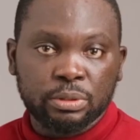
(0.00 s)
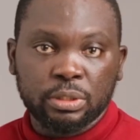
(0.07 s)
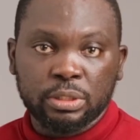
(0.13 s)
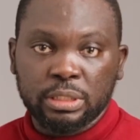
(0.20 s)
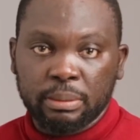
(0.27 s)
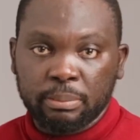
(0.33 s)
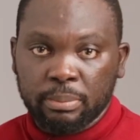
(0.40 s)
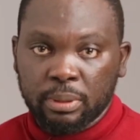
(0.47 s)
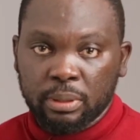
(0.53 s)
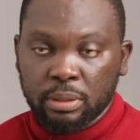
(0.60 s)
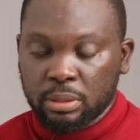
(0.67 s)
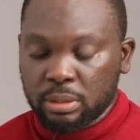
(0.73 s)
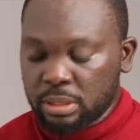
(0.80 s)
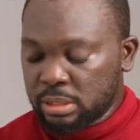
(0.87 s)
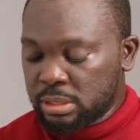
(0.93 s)
dodge and bun
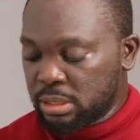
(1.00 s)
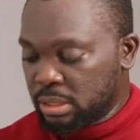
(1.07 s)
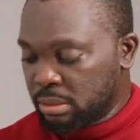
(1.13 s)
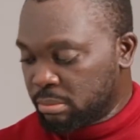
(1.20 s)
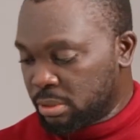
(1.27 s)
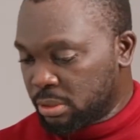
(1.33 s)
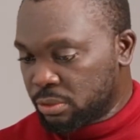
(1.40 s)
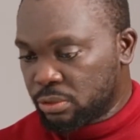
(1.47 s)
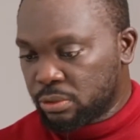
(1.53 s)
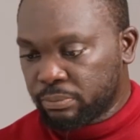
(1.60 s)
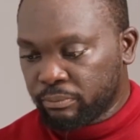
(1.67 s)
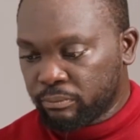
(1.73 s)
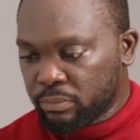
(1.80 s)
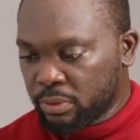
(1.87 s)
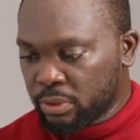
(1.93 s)
on this image.
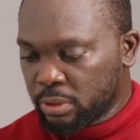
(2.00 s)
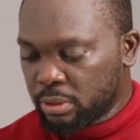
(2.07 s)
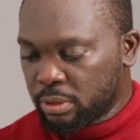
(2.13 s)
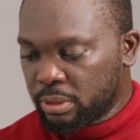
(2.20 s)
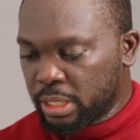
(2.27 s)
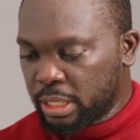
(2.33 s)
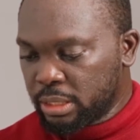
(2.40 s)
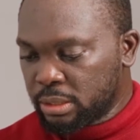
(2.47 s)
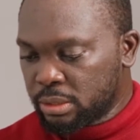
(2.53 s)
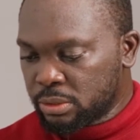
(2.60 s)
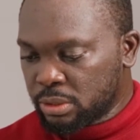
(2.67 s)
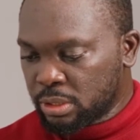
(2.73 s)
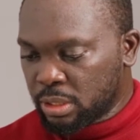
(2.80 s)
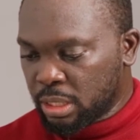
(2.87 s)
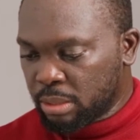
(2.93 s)
All right,
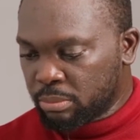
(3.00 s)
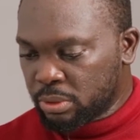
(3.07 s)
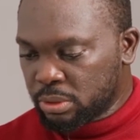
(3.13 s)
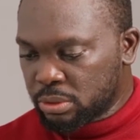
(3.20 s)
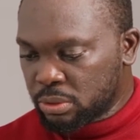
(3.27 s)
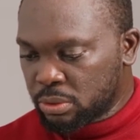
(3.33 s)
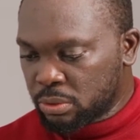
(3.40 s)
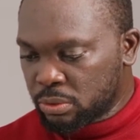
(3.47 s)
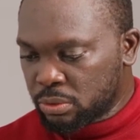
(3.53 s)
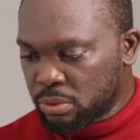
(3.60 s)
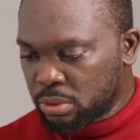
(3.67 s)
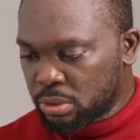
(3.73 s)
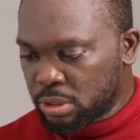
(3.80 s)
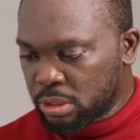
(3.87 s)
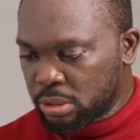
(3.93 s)
so I'm going to go
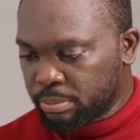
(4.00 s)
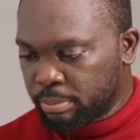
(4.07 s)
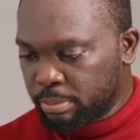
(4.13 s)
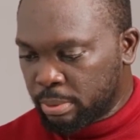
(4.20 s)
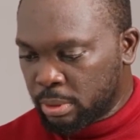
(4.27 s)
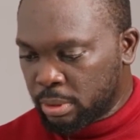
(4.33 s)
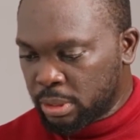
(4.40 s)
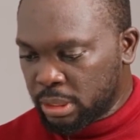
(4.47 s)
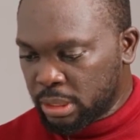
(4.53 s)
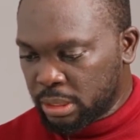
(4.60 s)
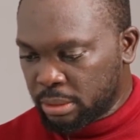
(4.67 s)
to the bun